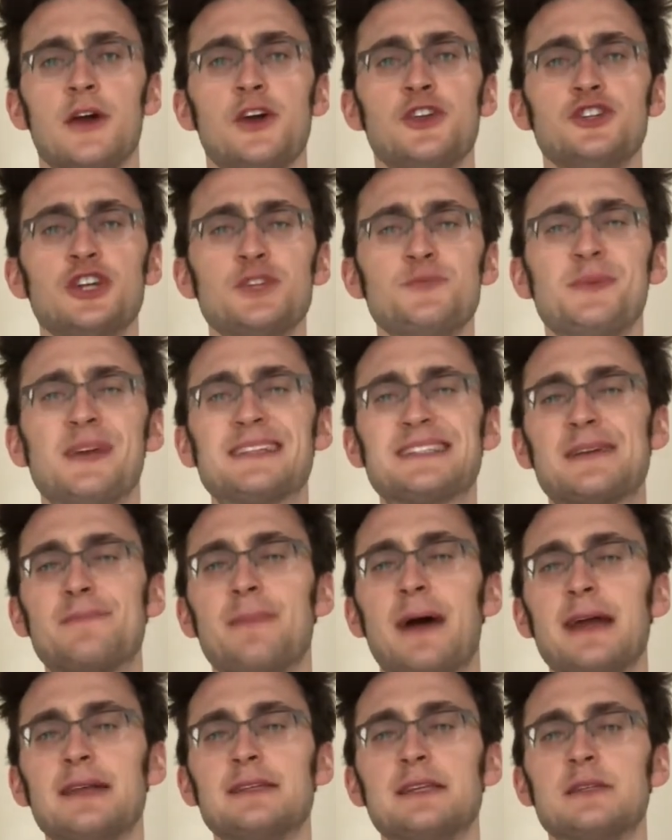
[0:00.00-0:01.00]
just because I
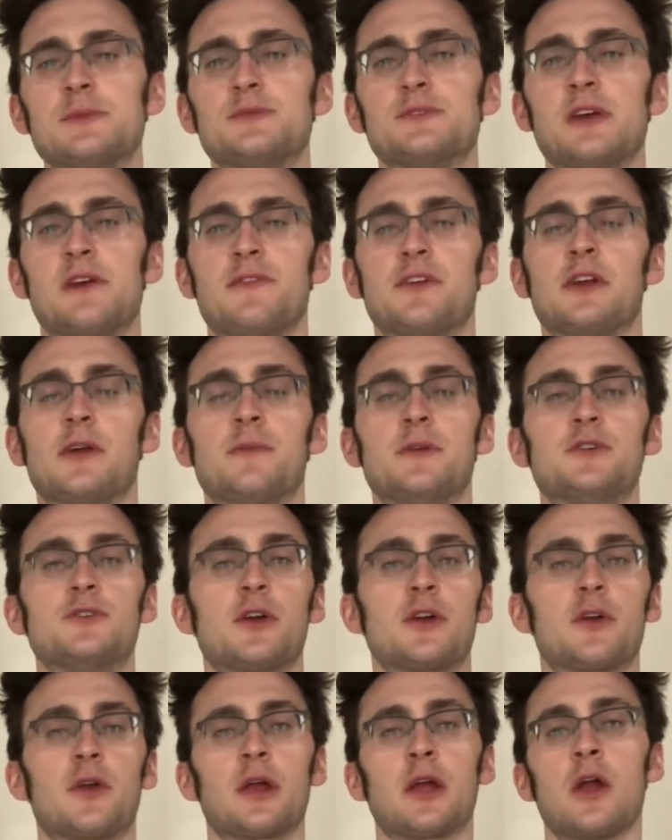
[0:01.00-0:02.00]
might say some stuff that could be
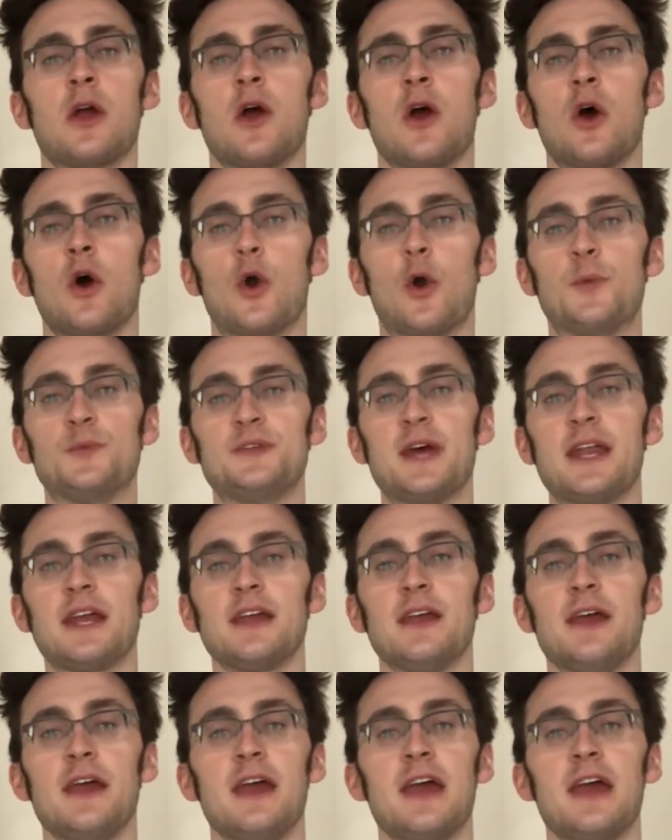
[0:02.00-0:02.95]
triggering or upsetting,